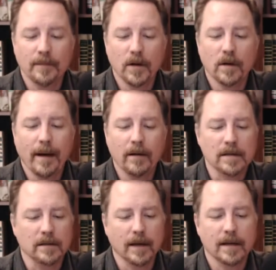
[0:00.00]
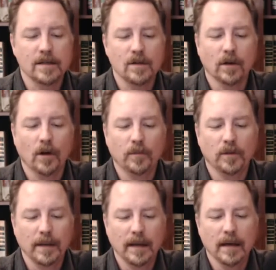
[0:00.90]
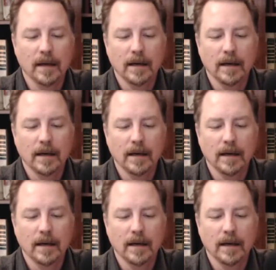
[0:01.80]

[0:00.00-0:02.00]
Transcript: you're about as lucky as you could hope to be,